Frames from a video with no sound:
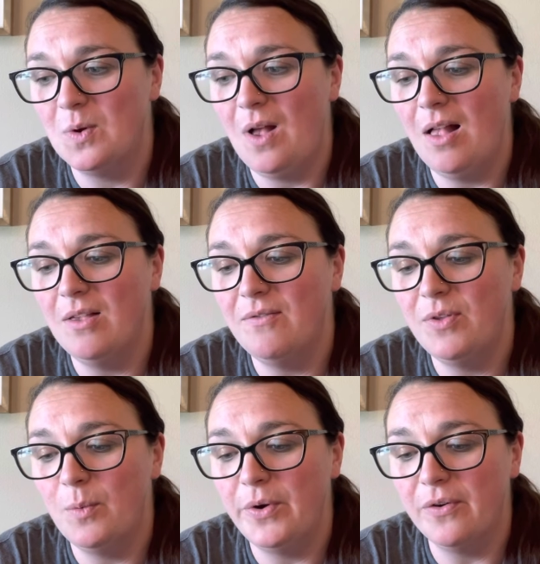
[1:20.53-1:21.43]
all of
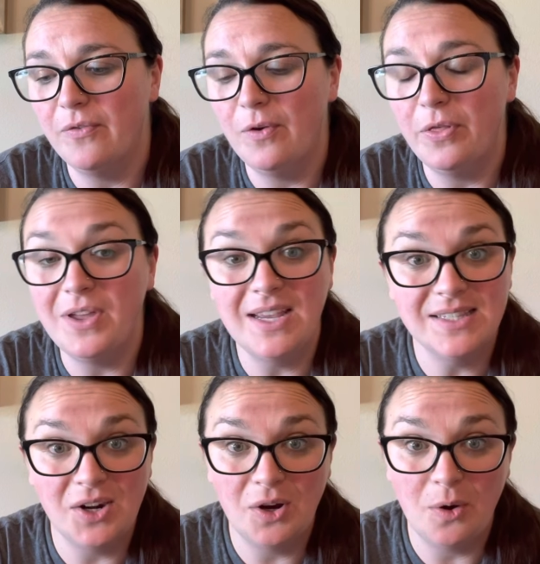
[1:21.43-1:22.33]
the wonderful things
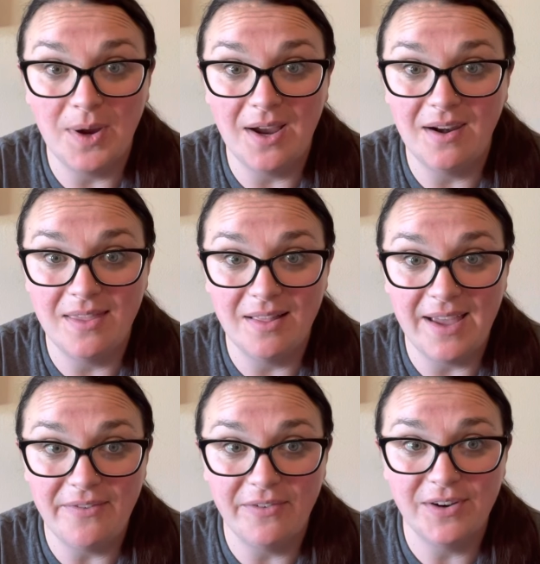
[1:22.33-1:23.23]
that are going on in the
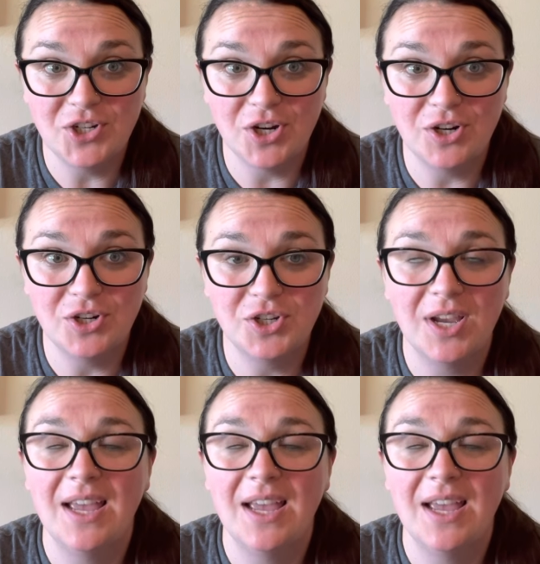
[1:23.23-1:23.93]
life of our church,